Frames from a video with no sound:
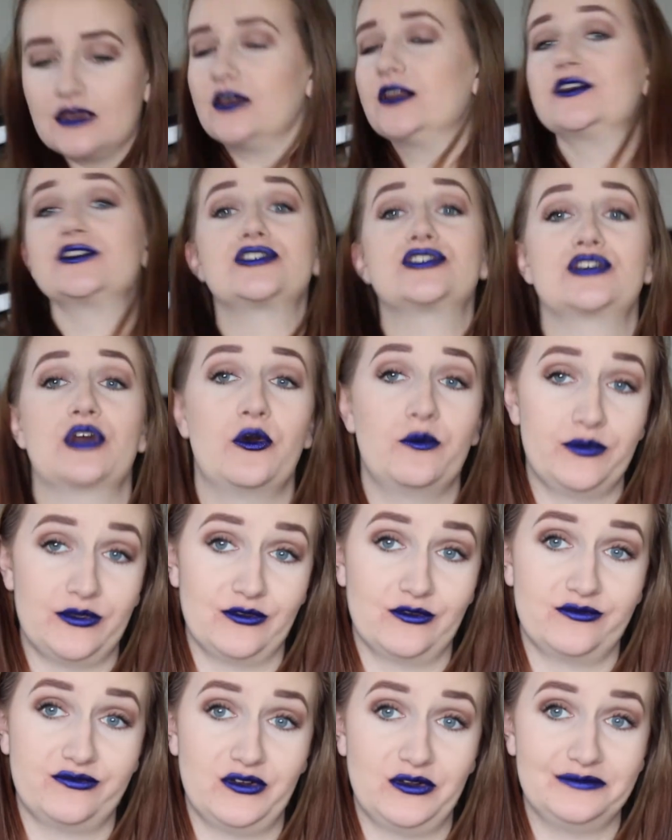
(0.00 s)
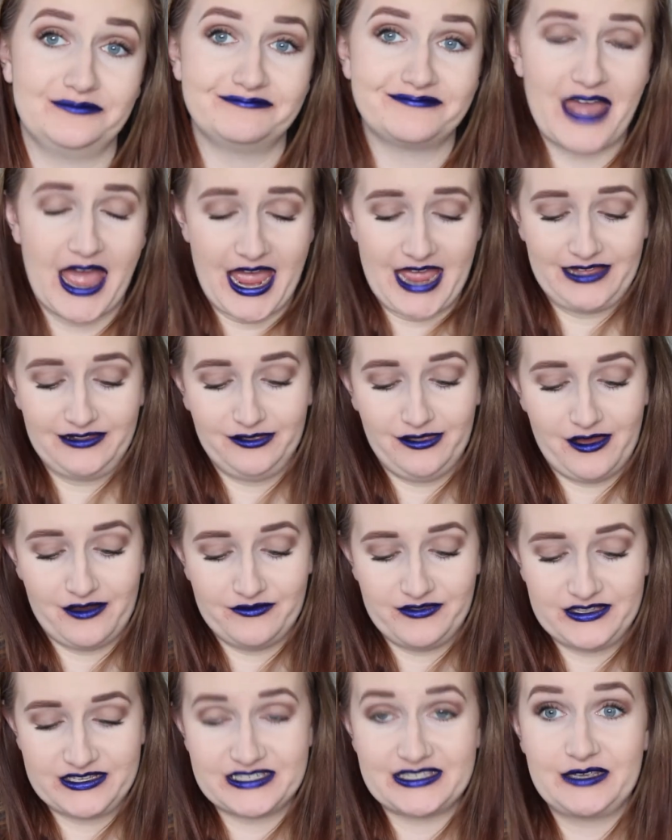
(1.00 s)
It is so beautiful. I
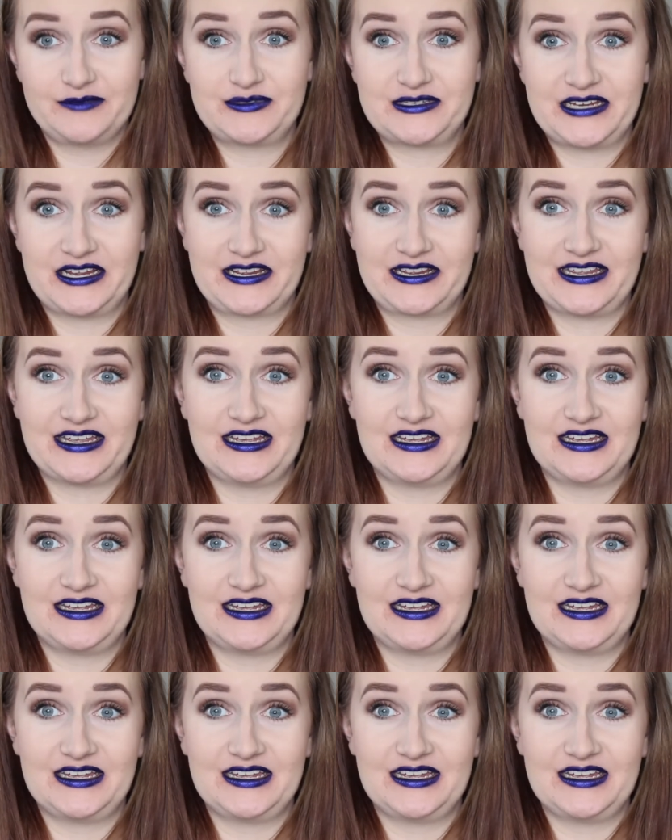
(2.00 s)
love this lipstick.